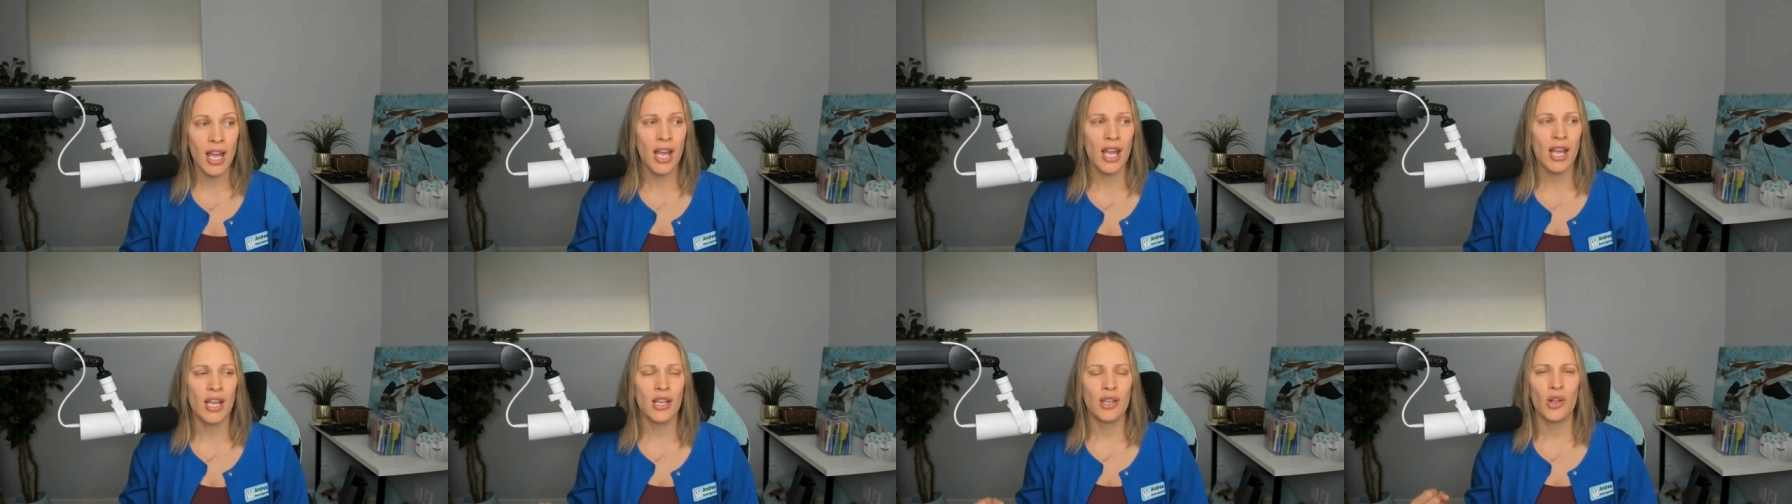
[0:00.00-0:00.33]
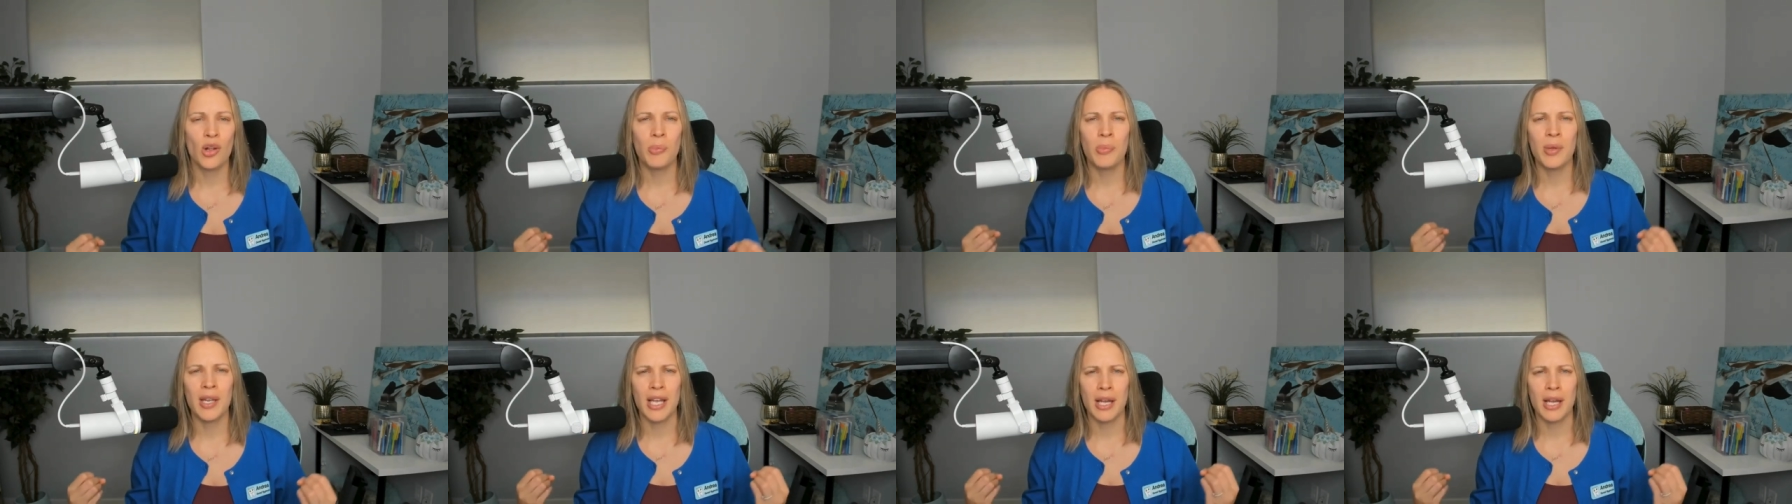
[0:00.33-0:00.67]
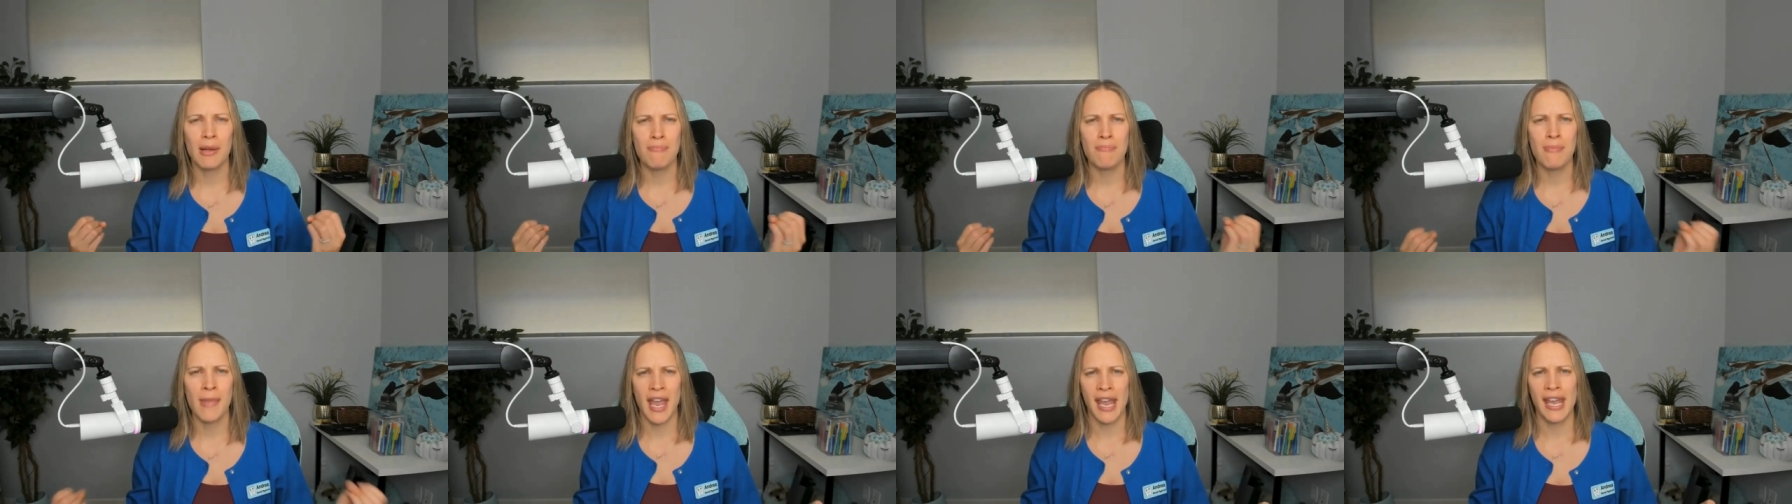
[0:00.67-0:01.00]
you'll be
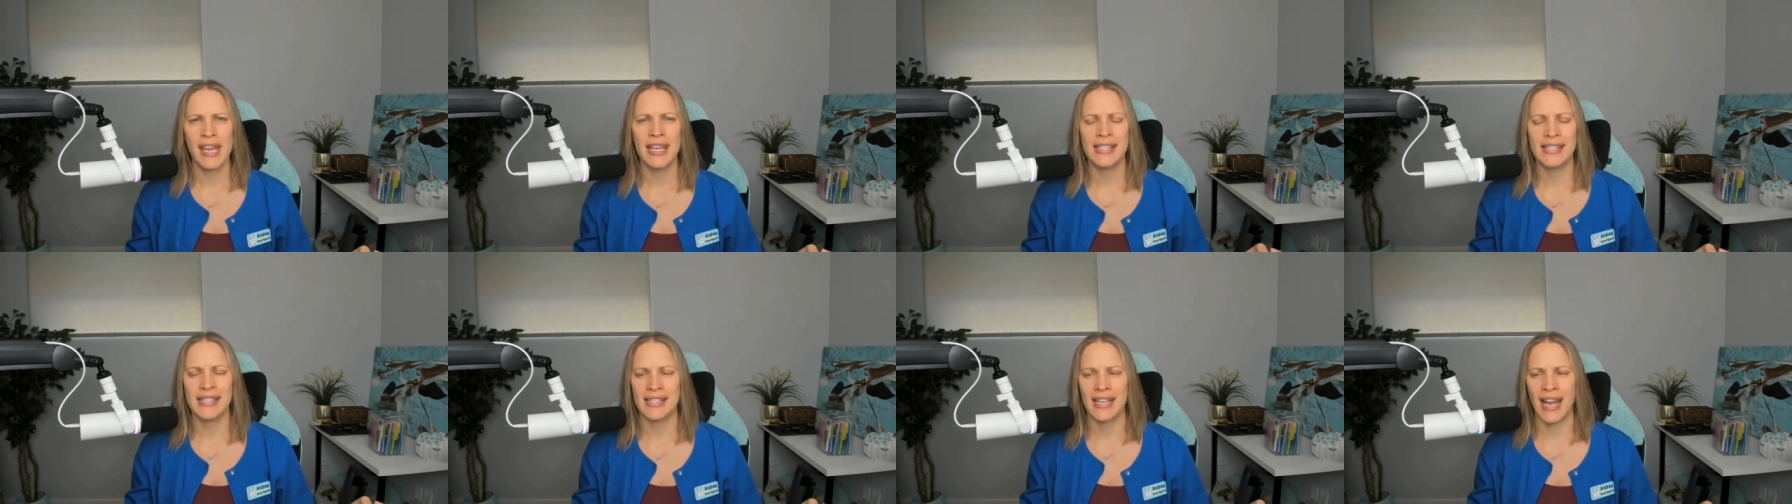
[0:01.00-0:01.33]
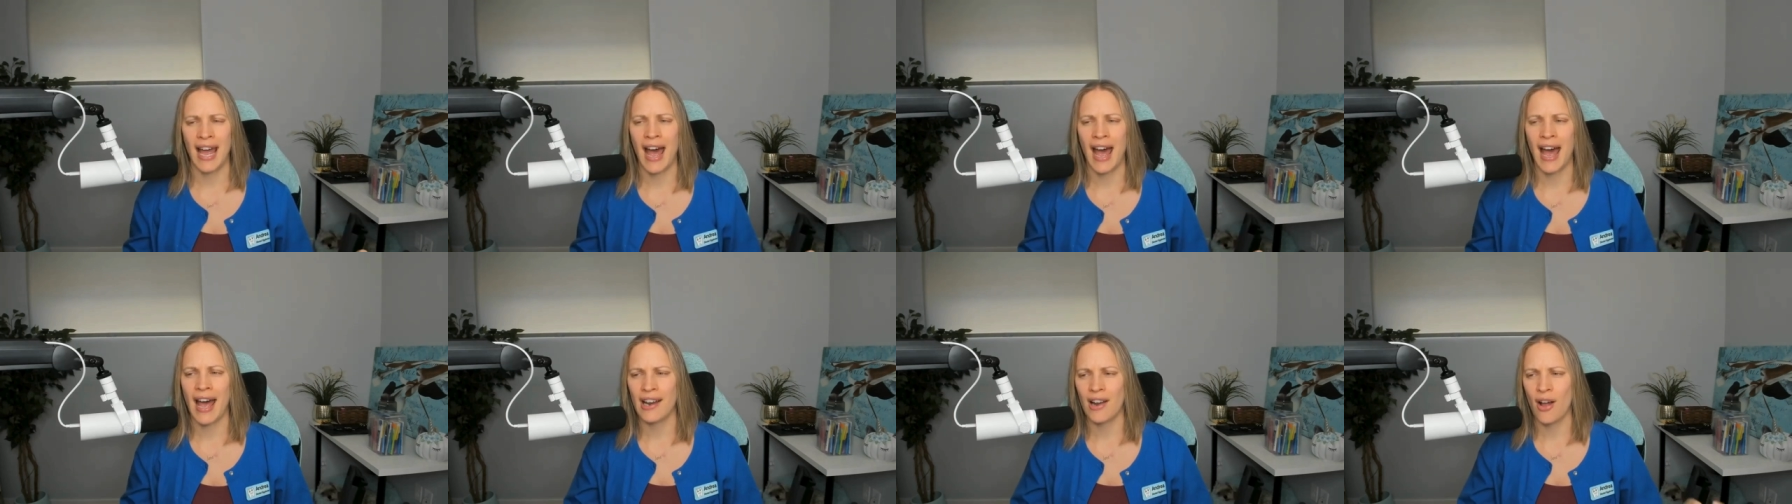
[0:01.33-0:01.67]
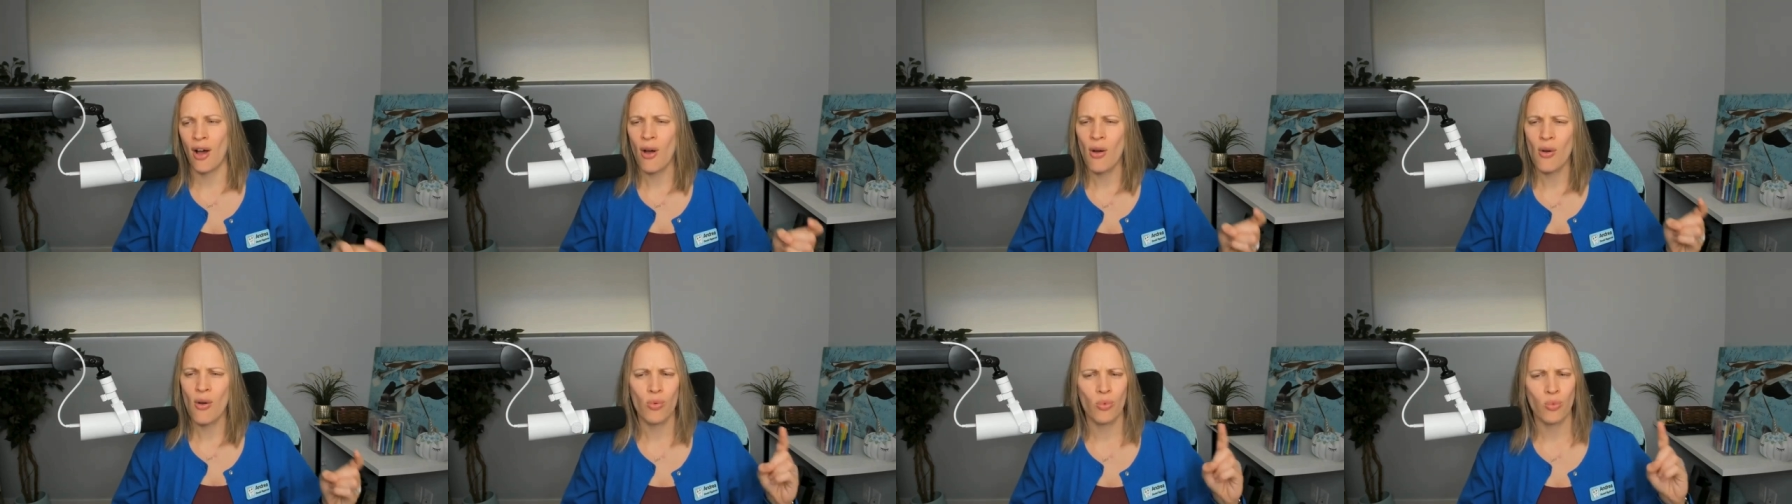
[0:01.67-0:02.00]
amazed at,
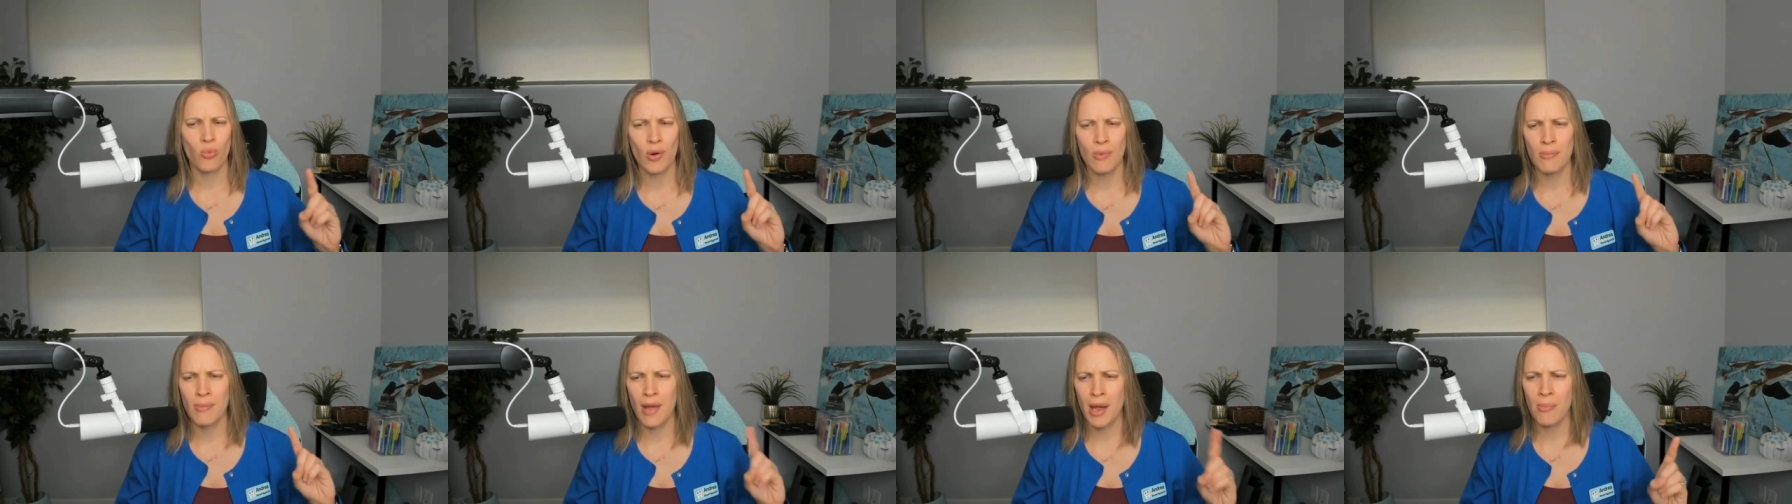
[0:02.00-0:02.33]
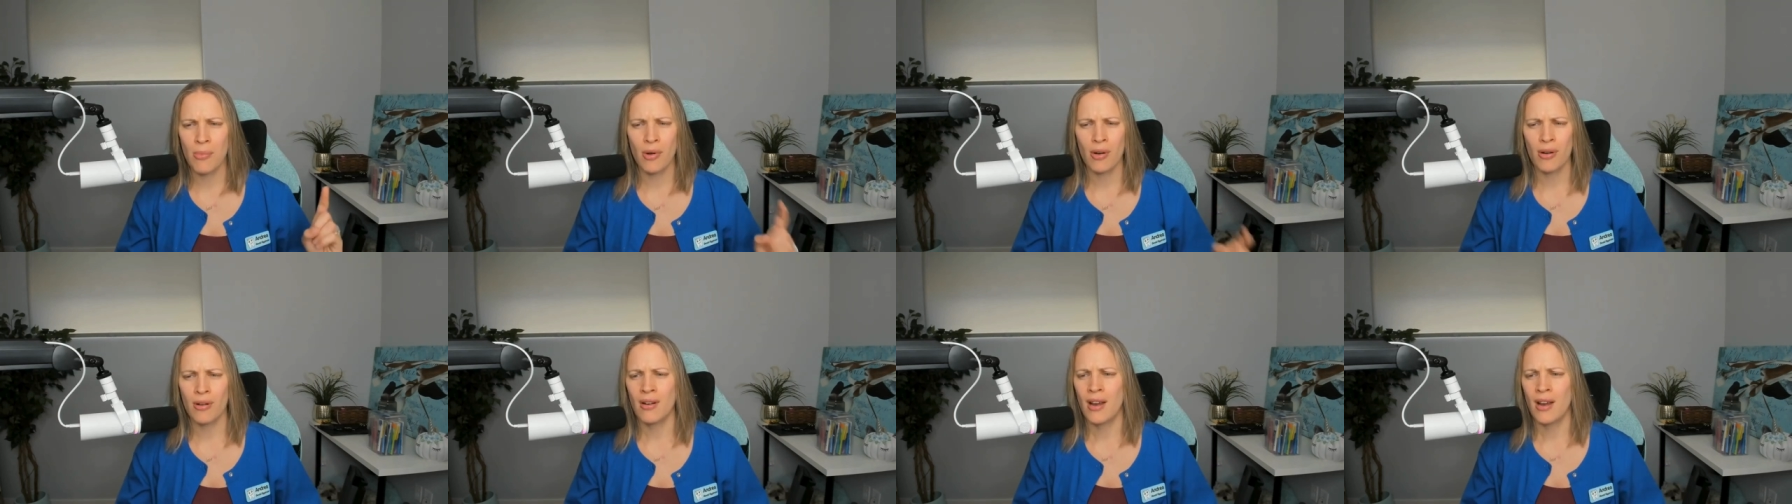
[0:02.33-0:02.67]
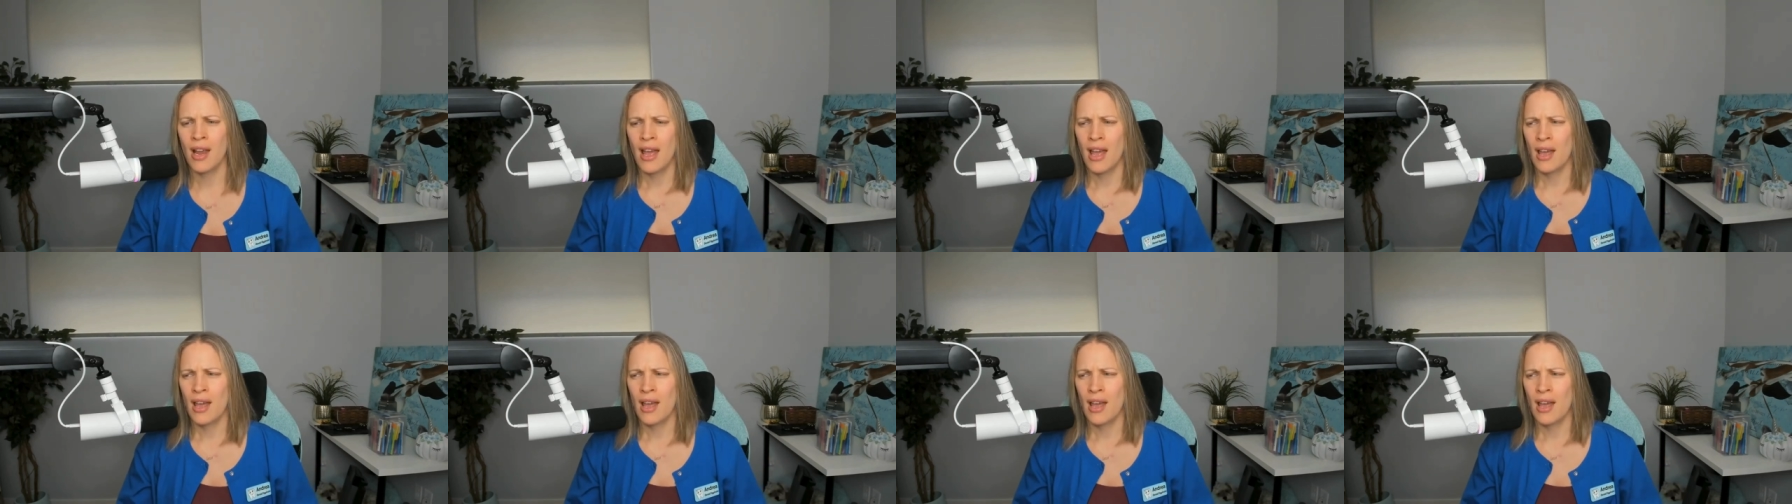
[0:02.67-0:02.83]
oh, remember